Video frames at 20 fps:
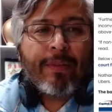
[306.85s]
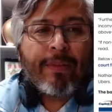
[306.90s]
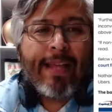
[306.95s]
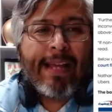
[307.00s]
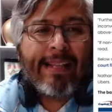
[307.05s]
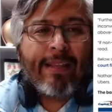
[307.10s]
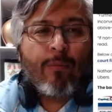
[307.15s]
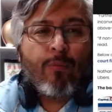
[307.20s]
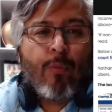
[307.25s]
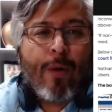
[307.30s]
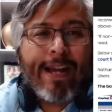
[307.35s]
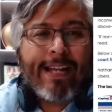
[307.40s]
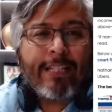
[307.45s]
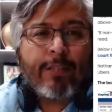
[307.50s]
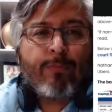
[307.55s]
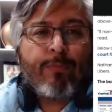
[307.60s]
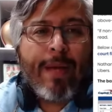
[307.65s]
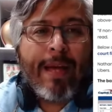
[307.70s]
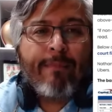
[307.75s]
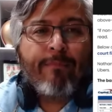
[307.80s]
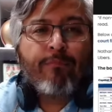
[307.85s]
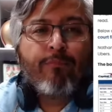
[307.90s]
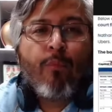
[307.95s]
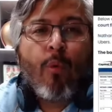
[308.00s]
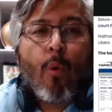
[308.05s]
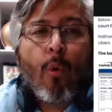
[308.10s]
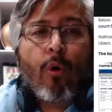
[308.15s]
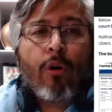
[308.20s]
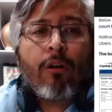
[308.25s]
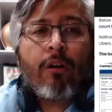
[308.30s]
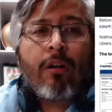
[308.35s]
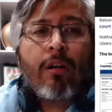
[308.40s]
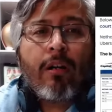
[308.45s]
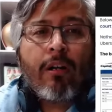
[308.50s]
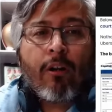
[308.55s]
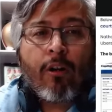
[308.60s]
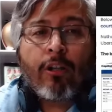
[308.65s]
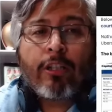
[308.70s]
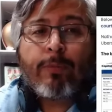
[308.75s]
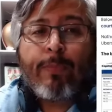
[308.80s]
Nathan Wade spent
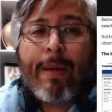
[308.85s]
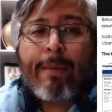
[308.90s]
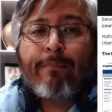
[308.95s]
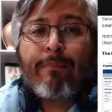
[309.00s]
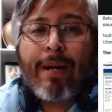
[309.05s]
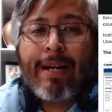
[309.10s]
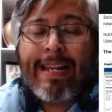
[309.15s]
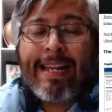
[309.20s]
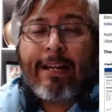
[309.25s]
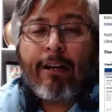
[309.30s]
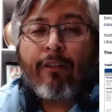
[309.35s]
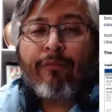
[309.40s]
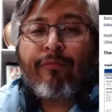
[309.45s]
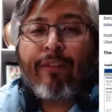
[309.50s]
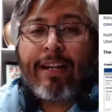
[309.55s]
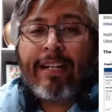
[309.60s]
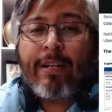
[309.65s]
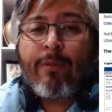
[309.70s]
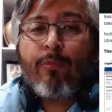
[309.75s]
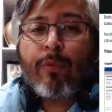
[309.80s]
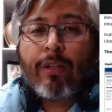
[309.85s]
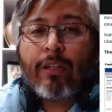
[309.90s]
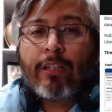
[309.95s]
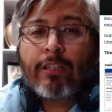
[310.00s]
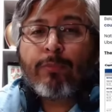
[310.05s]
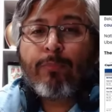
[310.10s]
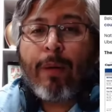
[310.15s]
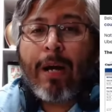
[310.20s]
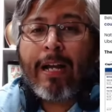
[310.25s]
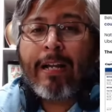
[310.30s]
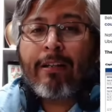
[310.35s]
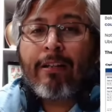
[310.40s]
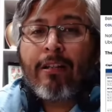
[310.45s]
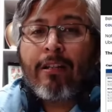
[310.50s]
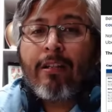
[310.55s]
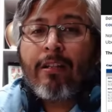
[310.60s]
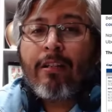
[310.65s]
money on Fannie Willis by